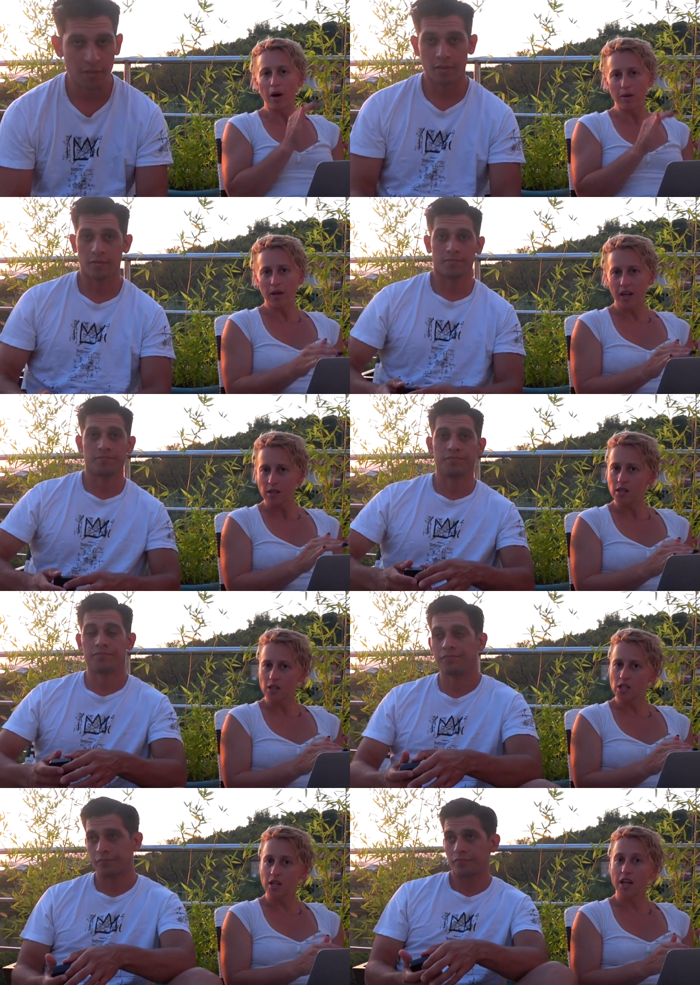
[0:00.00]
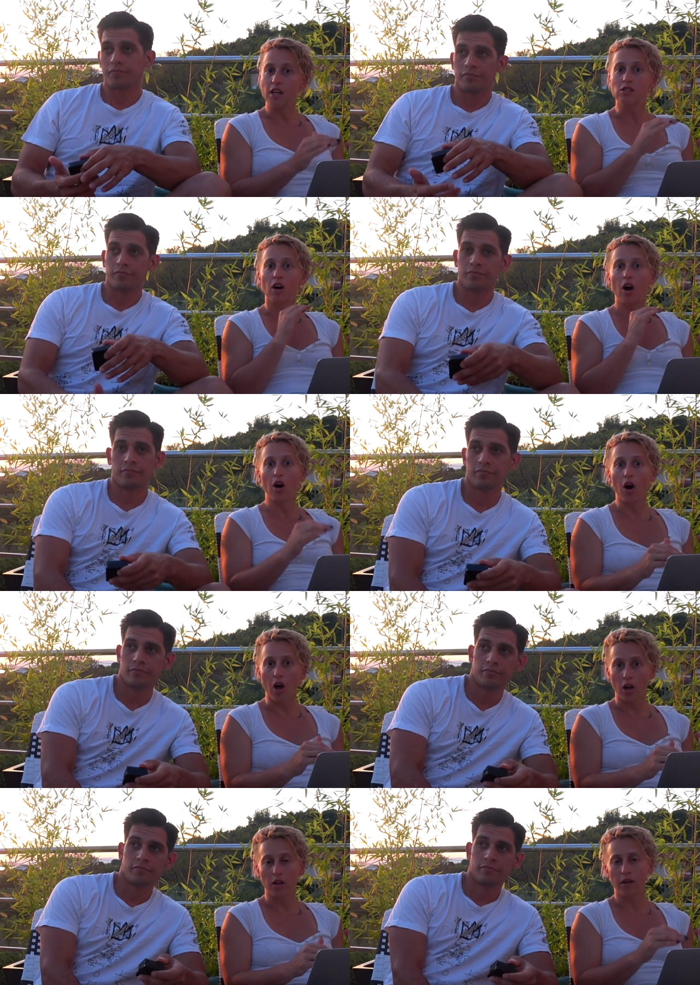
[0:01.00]
Speaker 1: body mechanics section is
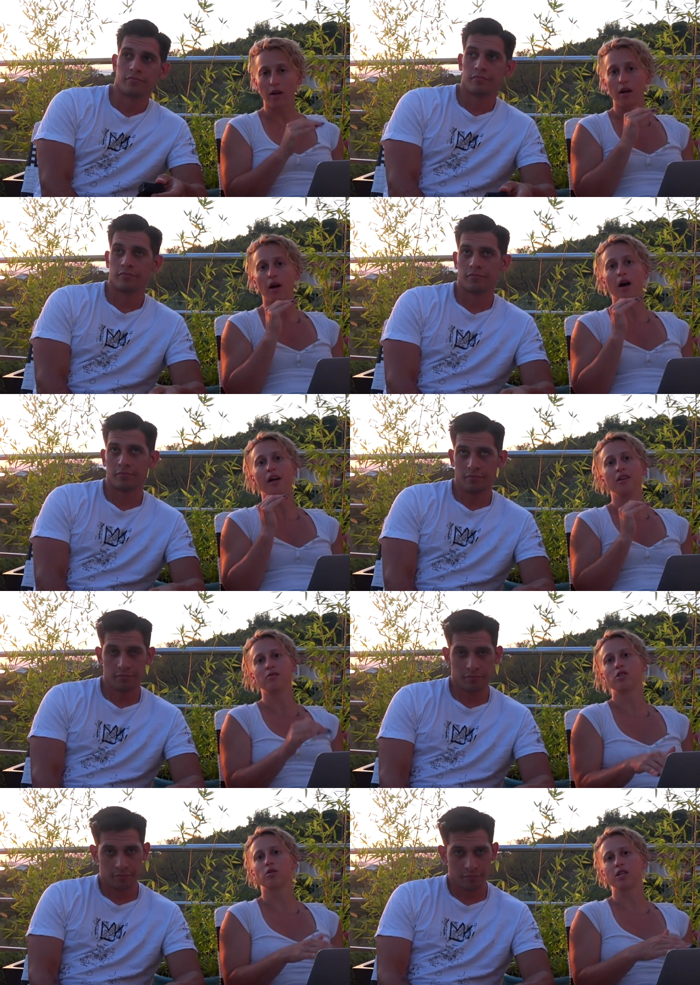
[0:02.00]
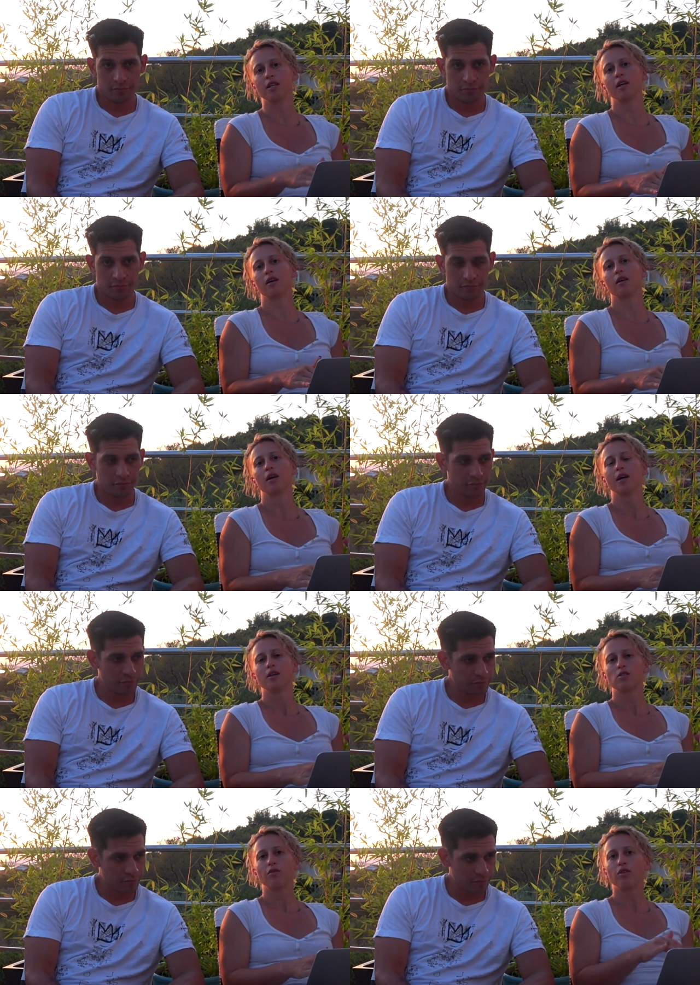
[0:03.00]
all uh, individual technique.
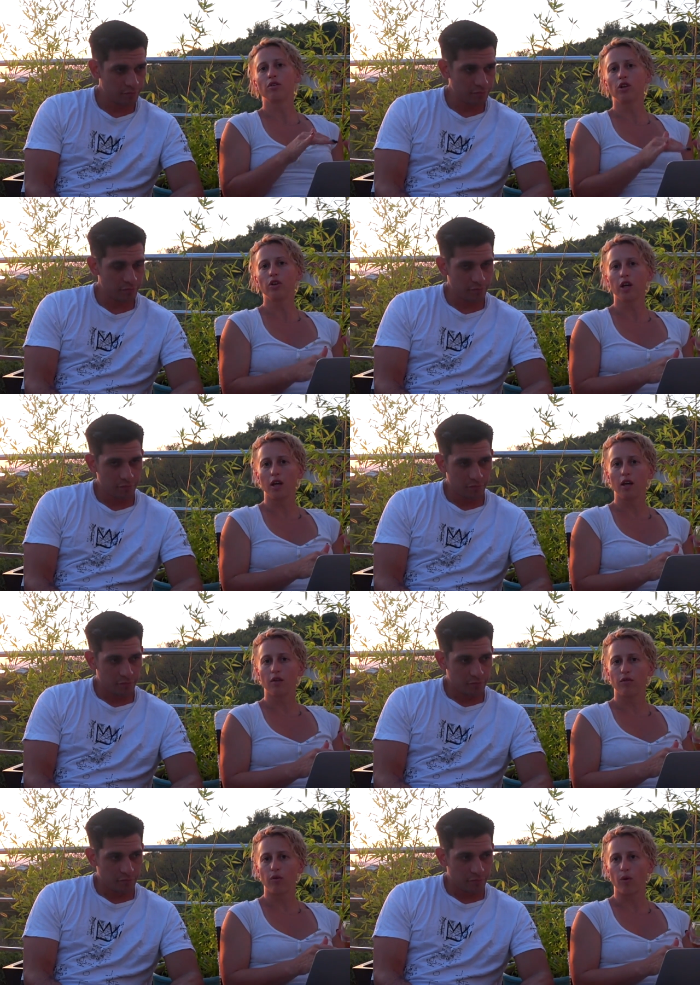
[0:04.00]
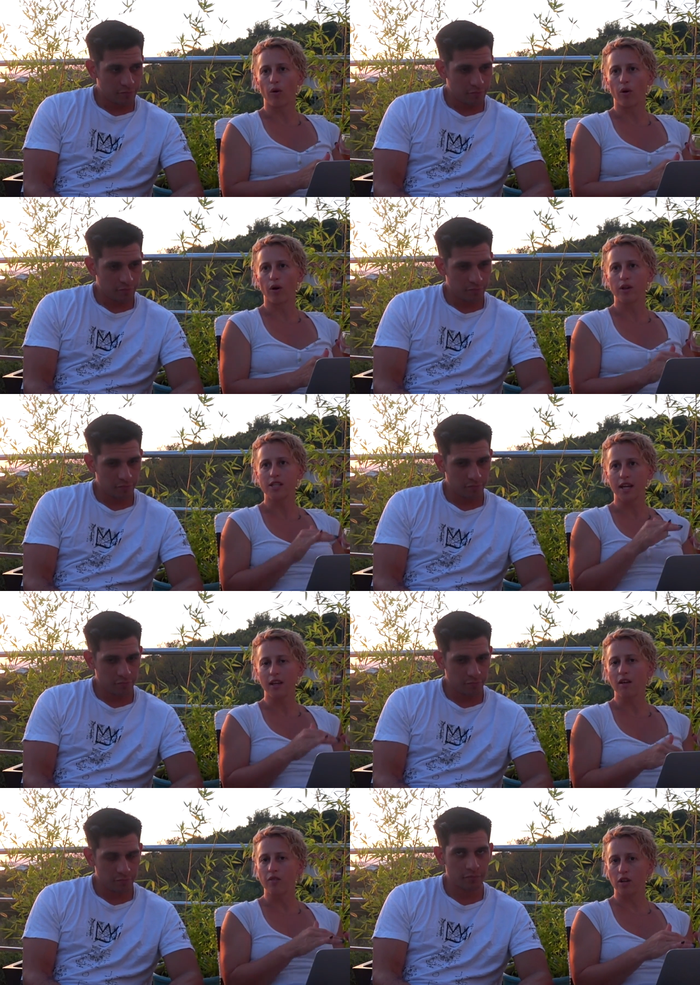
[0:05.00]
So if you're looking for
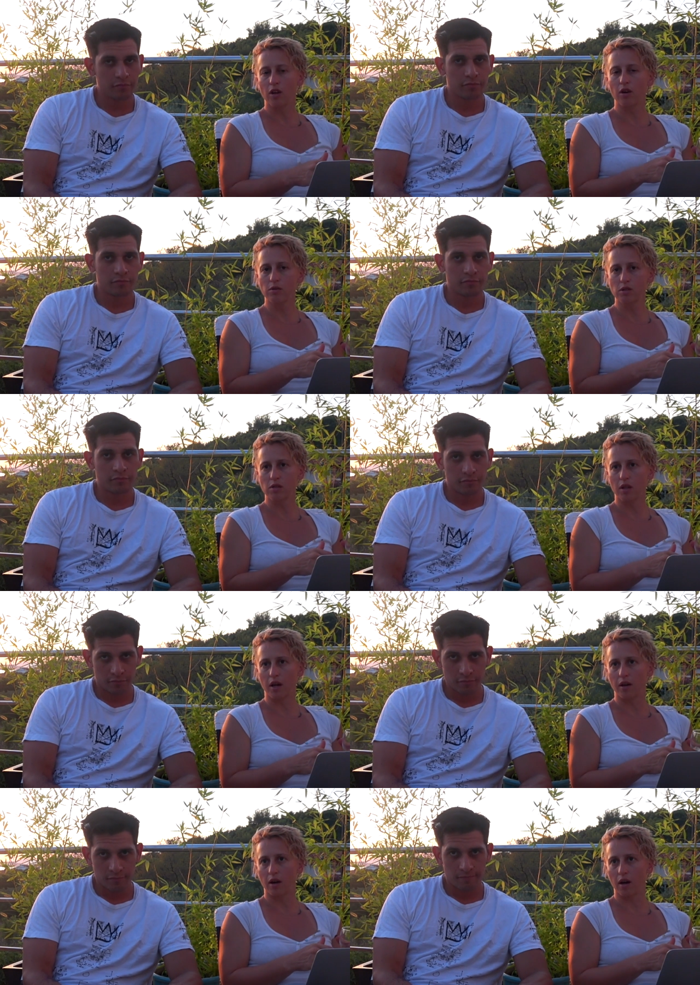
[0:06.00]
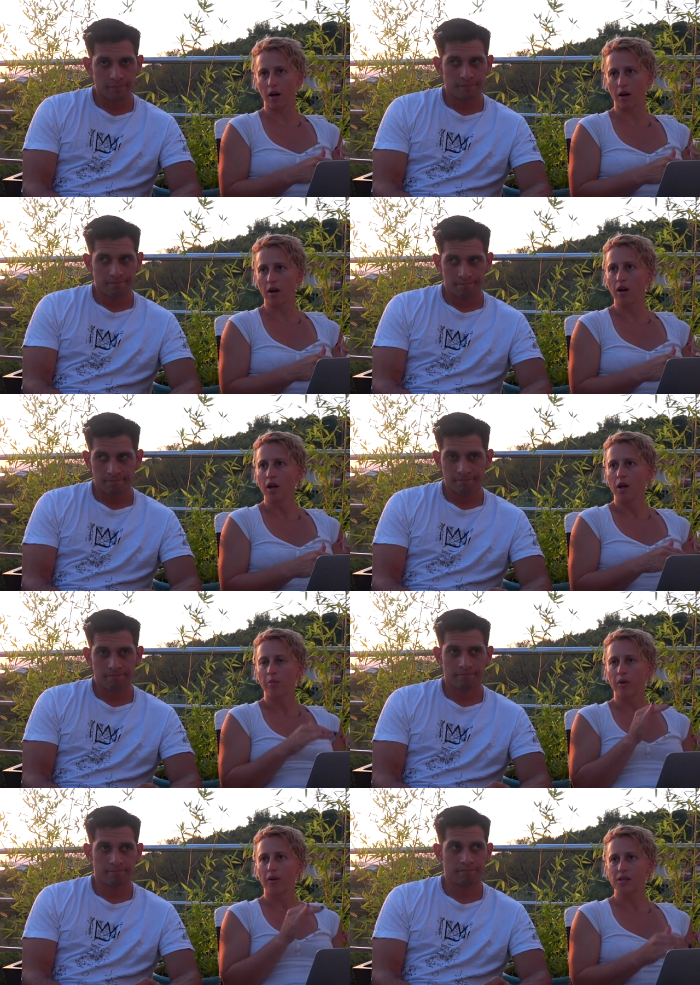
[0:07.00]
technique videos that are
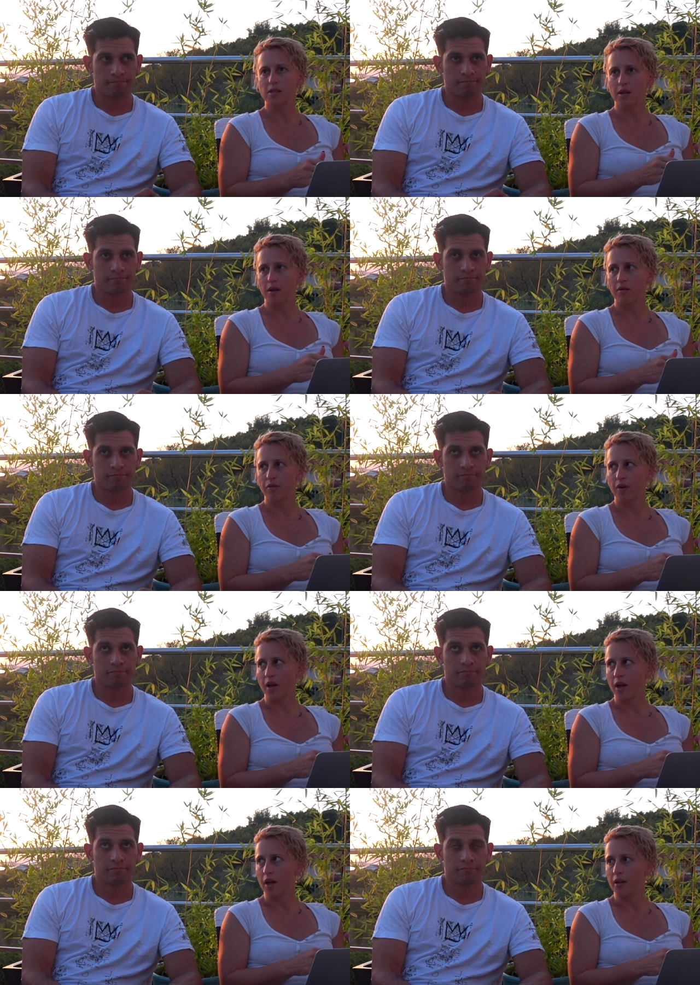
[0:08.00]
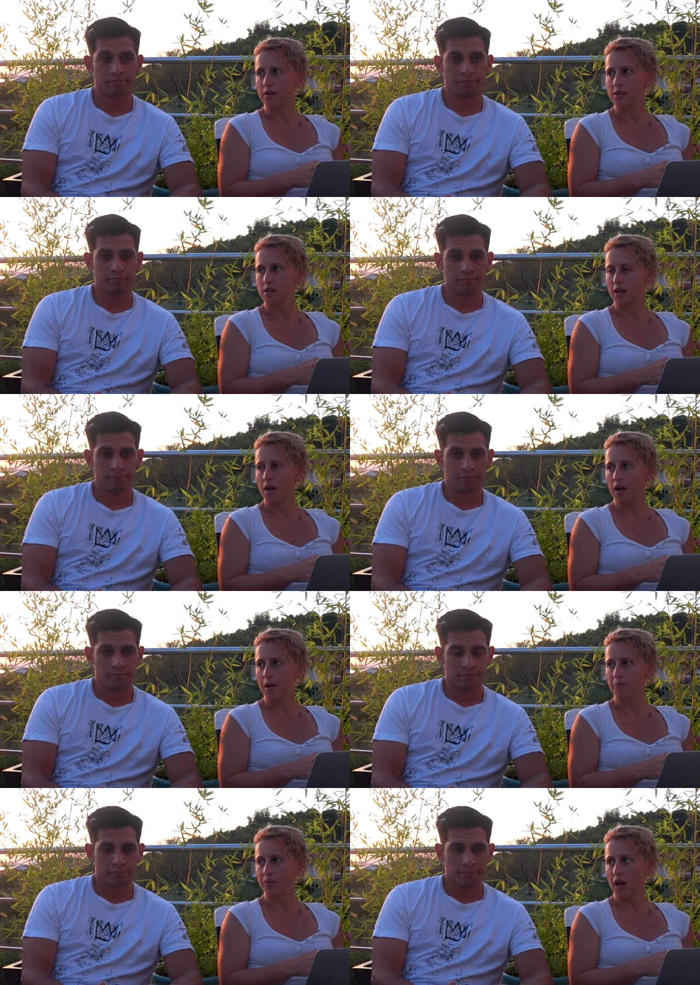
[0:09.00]
progressive and
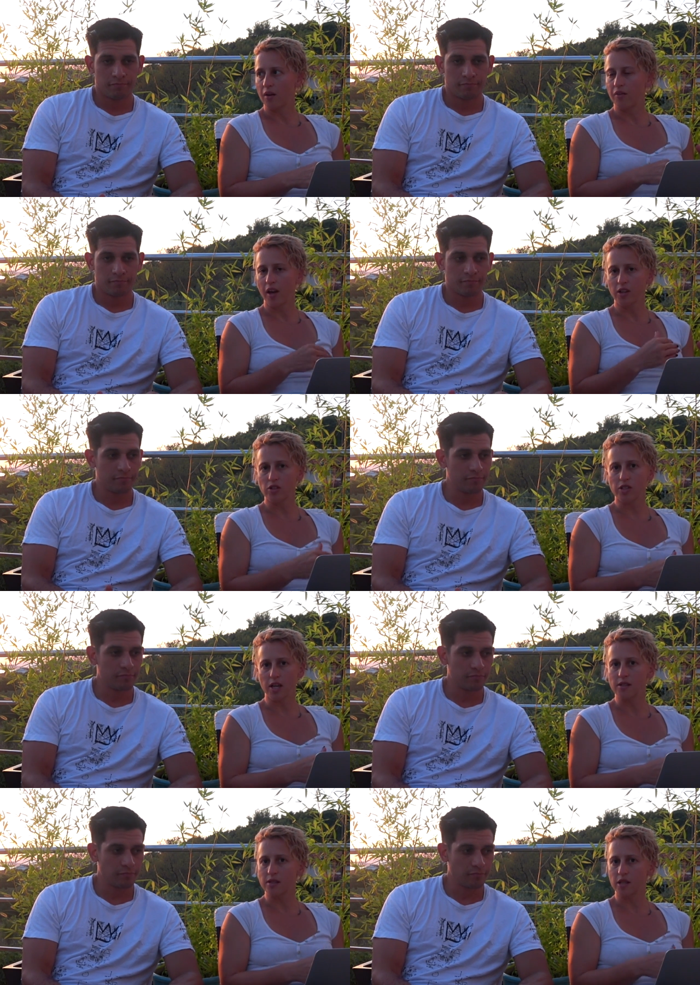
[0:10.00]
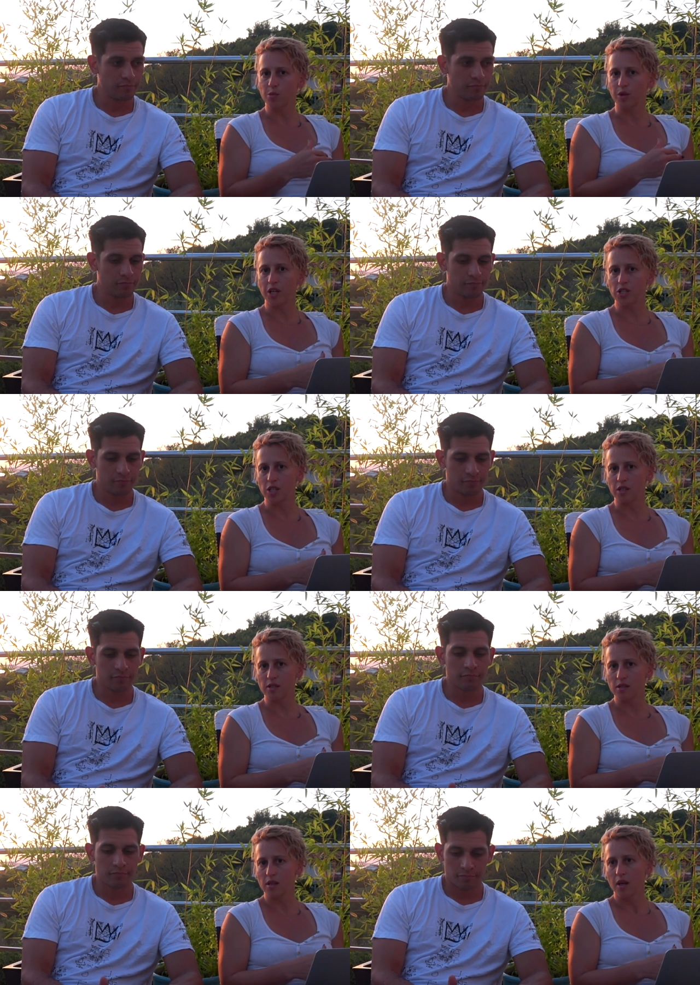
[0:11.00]
um, have exercises and
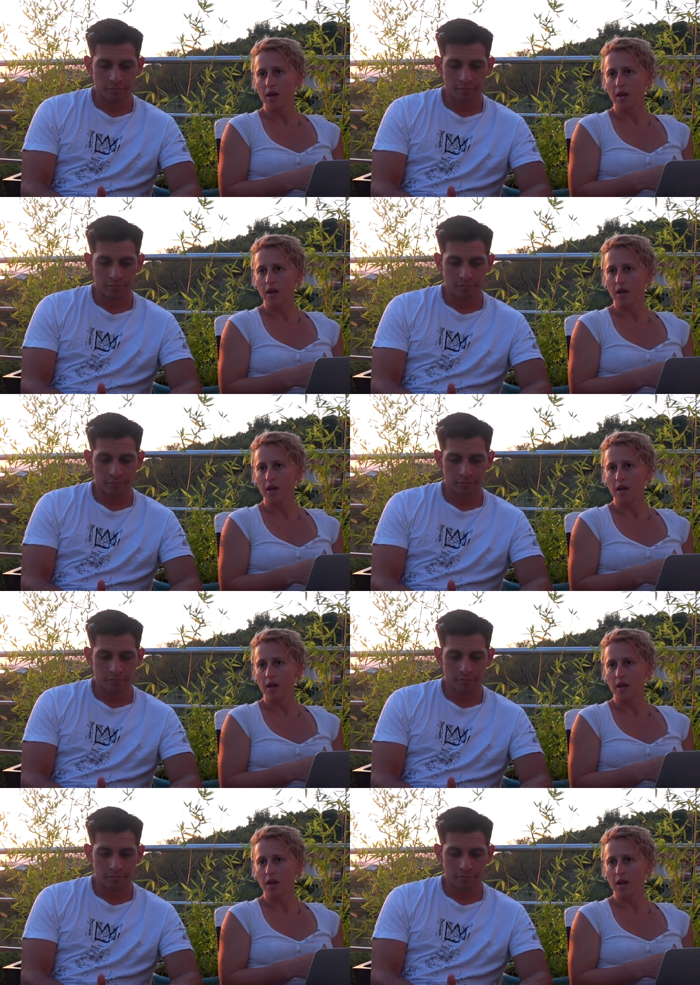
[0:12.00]
explanations